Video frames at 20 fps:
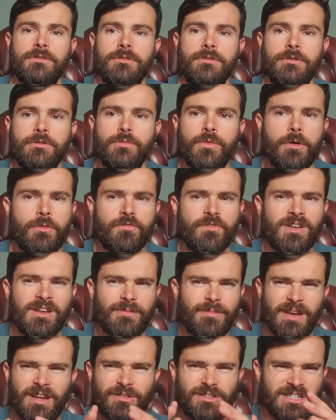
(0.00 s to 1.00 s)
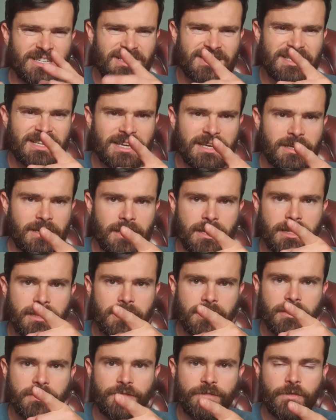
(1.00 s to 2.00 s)
you won't really be able to see
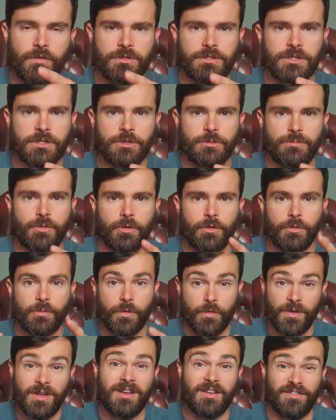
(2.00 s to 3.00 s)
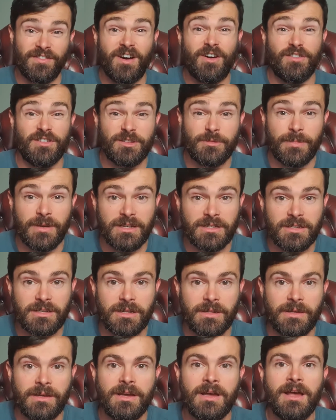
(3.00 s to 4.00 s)
in the footage, but we're in a forest
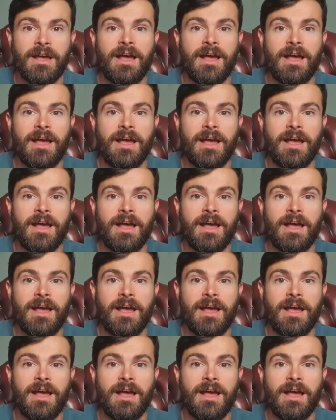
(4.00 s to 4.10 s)
basically.